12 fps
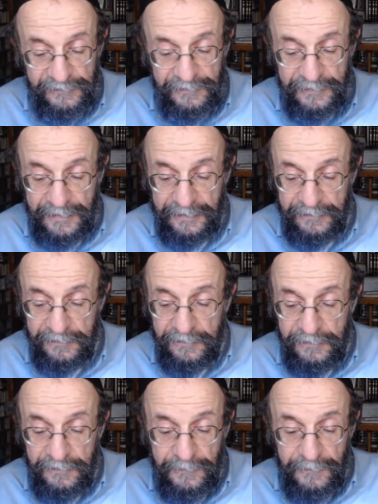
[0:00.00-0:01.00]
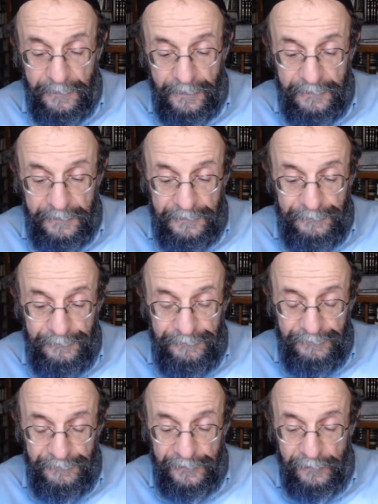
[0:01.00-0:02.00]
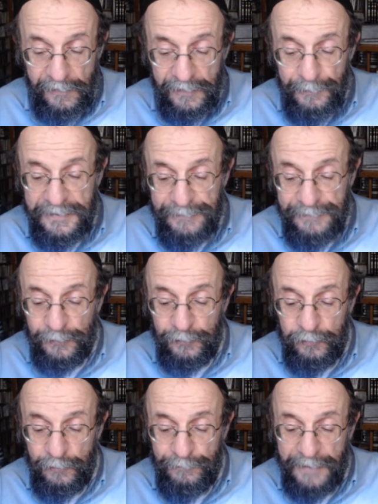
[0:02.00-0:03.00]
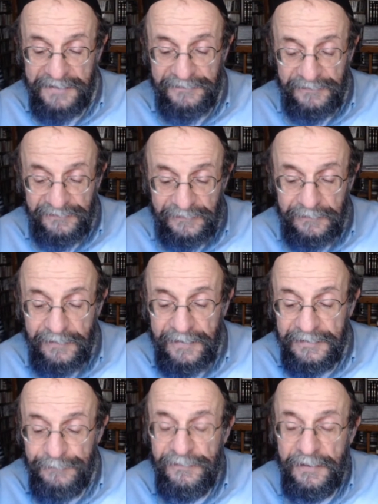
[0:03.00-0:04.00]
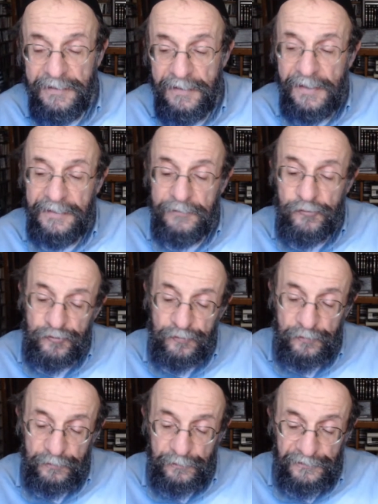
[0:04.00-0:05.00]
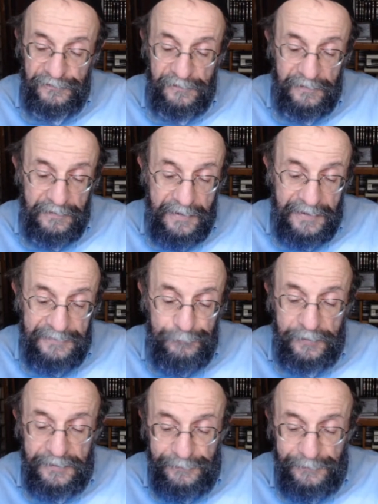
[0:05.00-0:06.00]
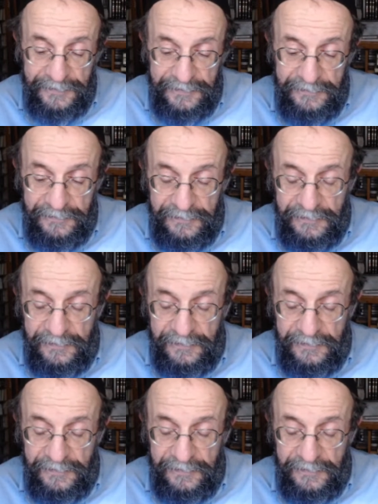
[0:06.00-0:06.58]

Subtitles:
that there are people who make this claim that non-Jews are not prohibited